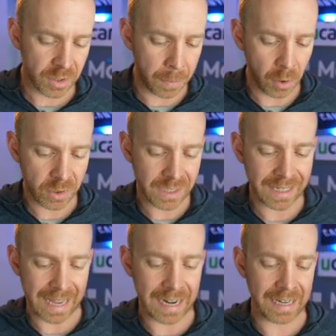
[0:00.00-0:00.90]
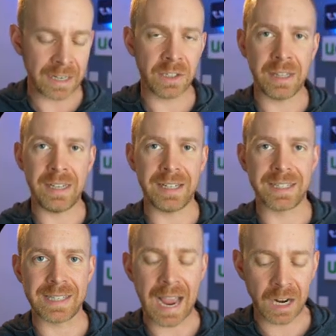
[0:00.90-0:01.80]
as opposed to getting into the
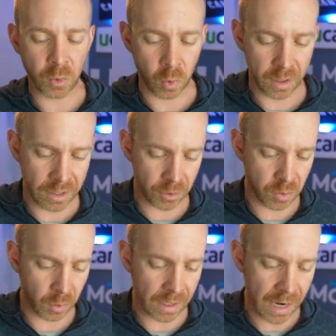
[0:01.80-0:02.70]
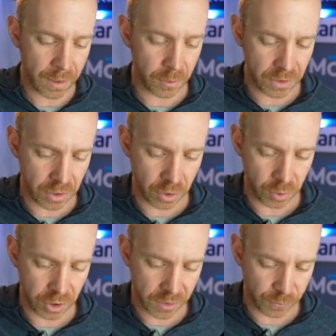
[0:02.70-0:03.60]
exact workouts, what I would
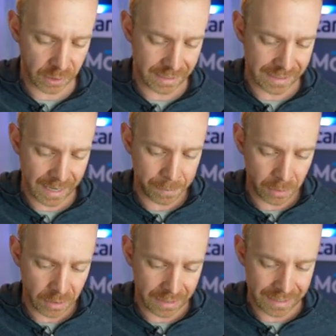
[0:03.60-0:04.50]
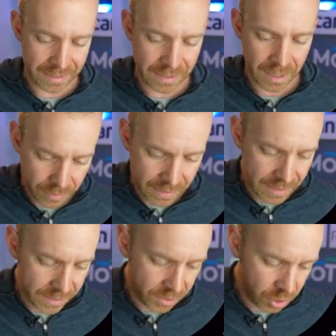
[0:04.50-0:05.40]
do, just for example, is
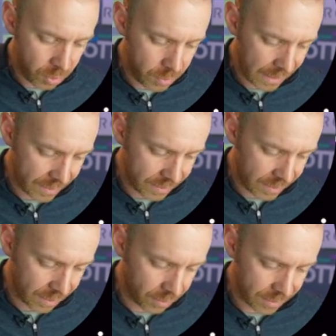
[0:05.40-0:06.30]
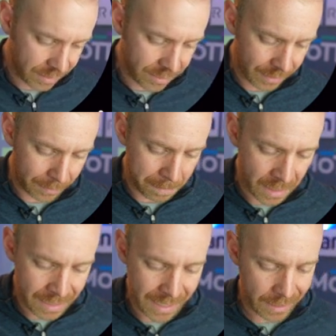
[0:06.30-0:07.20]
these 2 days here, this is like
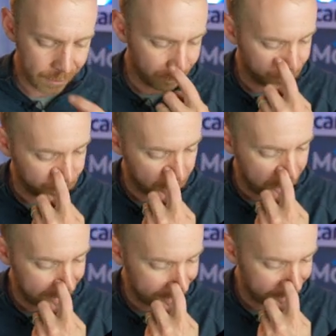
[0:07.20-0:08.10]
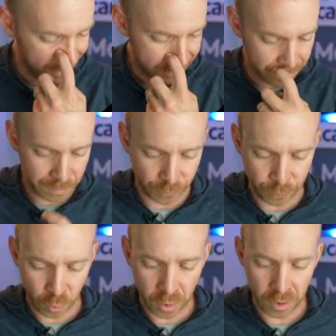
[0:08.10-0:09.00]
Monday and Friday, this is
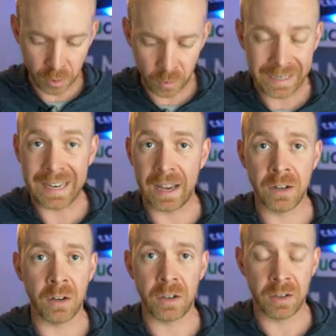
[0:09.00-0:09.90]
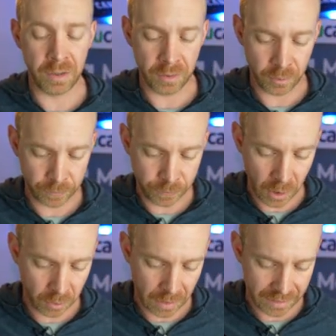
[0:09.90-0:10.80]
before a weekend on the
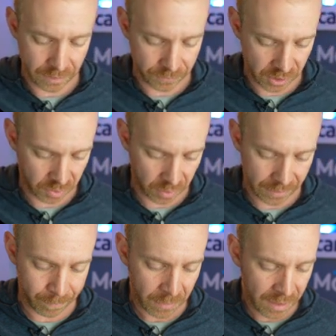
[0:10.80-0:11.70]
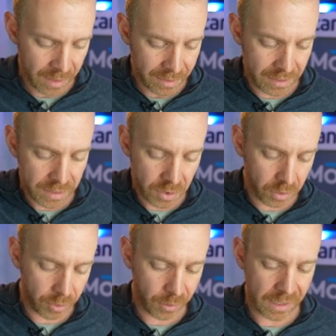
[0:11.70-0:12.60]
far right of the screen. These are
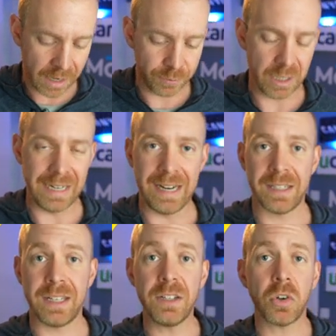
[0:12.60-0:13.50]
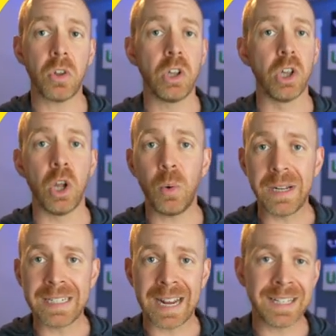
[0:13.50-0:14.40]
the recovery days. These are the low
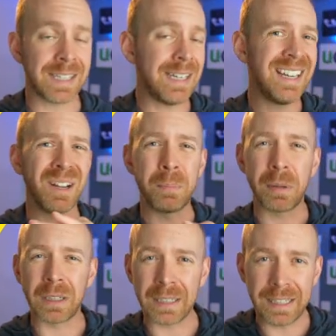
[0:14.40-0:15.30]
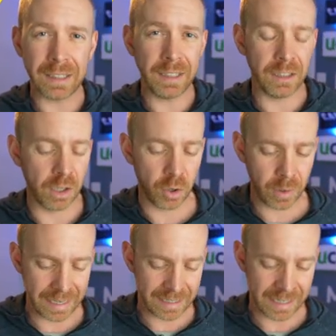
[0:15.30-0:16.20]
intensity, completely
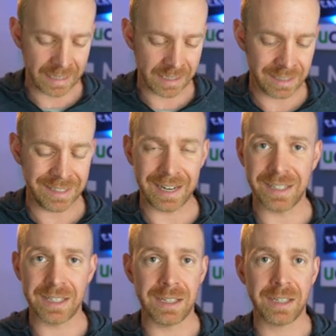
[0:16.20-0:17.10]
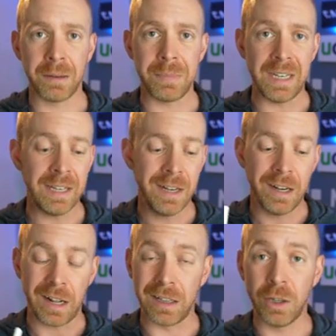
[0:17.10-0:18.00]
low intensity days. This can be
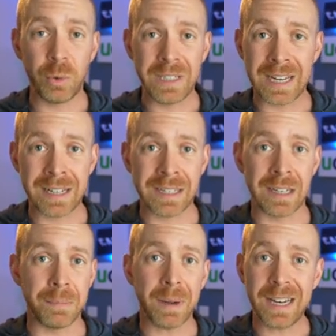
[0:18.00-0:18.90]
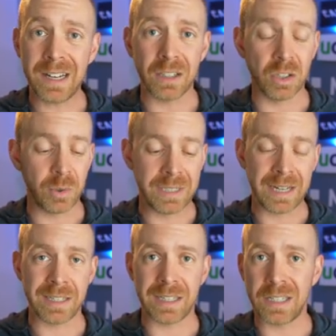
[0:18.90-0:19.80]
a low intensity bike, a low
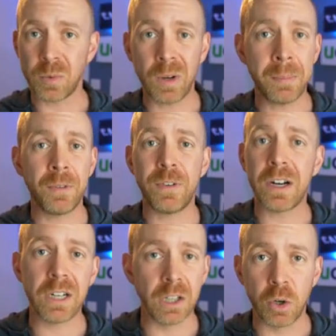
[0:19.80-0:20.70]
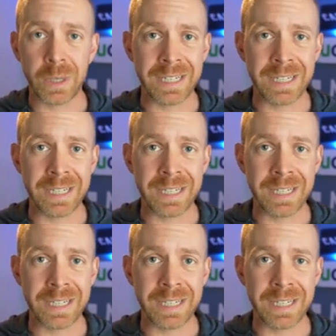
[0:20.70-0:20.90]
intensity swim, a very low